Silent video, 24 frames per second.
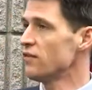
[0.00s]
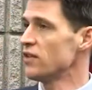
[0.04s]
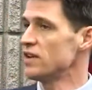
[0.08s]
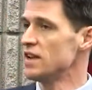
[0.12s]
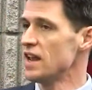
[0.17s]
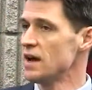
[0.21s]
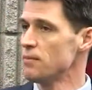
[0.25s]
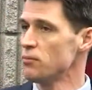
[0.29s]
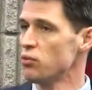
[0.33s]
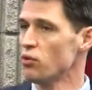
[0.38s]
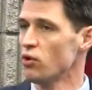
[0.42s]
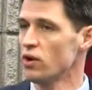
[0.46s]
a
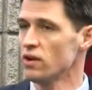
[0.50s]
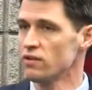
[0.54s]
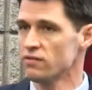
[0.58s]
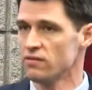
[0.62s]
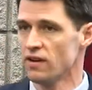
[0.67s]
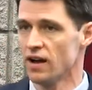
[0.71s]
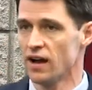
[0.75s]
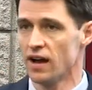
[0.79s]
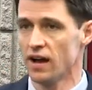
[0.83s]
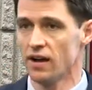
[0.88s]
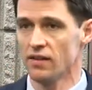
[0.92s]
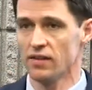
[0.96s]
Netpoint
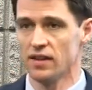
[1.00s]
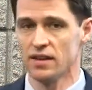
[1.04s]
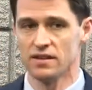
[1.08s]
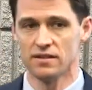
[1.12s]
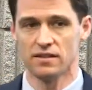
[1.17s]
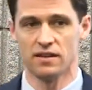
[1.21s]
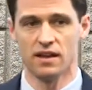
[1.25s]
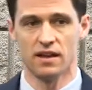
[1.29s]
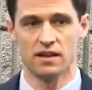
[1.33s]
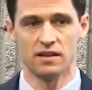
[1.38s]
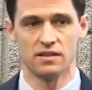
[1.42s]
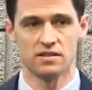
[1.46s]
file
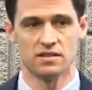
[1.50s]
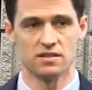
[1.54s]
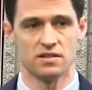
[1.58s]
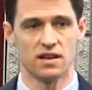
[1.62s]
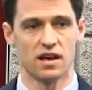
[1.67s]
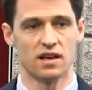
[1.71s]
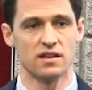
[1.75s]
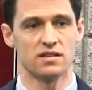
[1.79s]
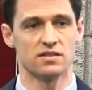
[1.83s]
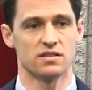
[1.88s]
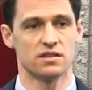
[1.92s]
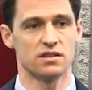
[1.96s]
that is
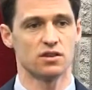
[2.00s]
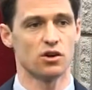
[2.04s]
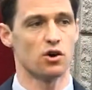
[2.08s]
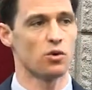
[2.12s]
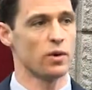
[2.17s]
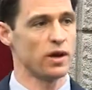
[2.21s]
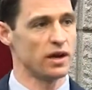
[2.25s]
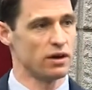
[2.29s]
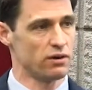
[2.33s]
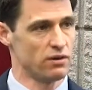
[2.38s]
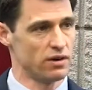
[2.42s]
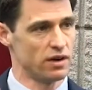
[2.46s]
nice and
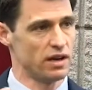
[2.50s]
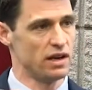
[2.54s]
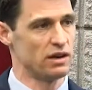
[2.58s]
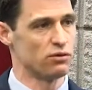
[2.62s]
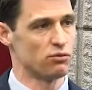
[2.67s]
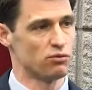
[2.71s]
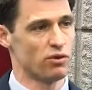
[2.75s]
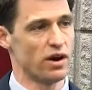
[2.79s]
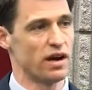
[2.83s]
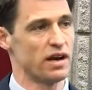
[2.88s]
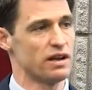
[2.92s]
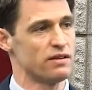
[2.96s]
coherent
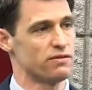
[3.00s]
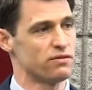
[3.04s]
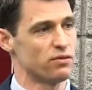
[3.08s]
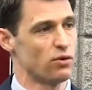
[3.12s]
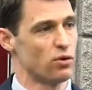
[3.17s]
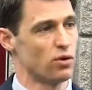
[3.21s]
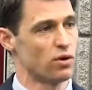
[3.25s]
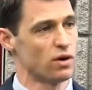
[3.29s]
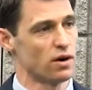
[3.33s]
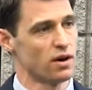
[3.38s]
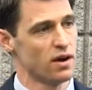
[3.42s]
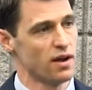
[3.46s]
and ready
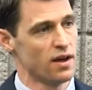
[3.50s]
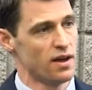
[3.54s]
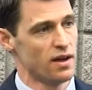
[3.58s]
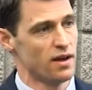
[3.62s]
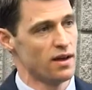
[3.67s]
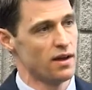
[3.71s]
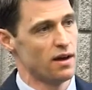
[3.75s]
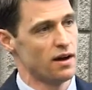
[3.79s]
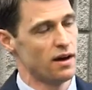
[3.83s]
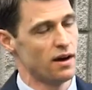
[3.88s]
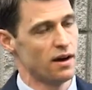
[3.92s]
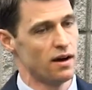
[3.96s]
for
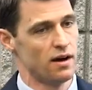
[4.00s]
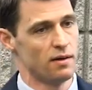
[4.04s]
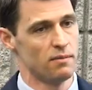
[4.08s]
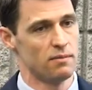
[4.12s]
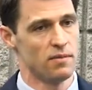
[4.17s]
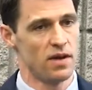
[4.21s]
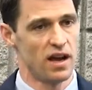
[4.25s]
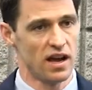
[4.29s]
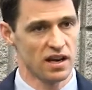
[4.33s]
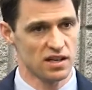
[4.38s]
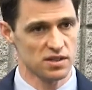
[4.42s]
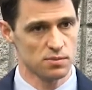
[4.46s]

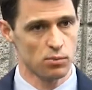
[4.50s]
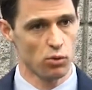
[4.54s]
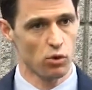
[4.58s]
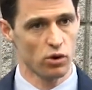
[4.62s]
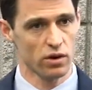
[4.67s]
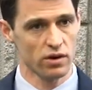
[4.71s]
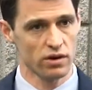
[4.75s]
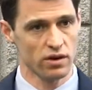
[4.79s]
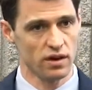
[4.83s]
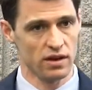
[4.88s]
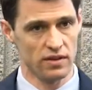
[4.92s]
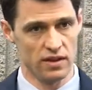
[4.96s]

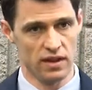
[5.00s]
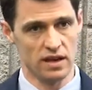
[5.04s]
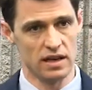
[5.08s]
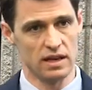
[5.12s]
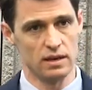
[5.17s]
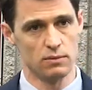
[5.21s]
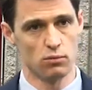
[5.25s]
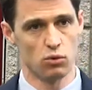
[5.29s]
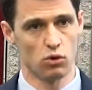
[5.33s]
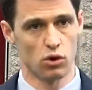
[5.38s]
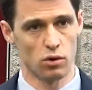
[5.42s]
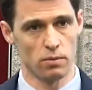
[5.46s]
export and then
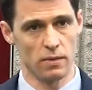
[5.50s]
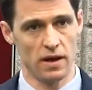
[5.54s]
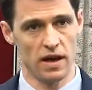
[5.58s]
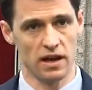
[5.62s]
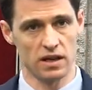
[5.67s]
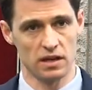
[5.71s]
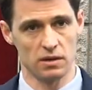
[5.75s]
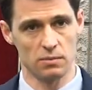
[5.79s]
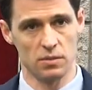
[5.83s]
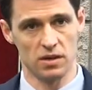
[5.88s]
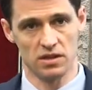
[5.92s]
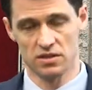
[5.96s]
import back
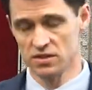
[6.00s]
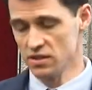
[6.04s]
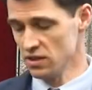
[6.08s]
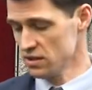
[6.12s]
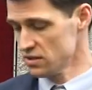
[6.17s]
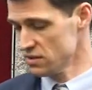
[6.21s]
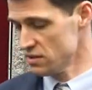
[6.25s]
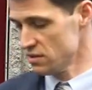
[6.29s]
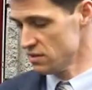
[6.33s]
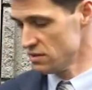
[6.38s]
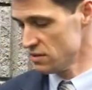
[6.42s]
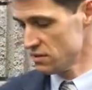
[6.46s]
into
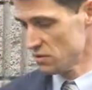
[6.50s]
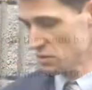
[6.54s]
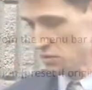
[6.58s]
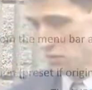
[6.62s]
P6. So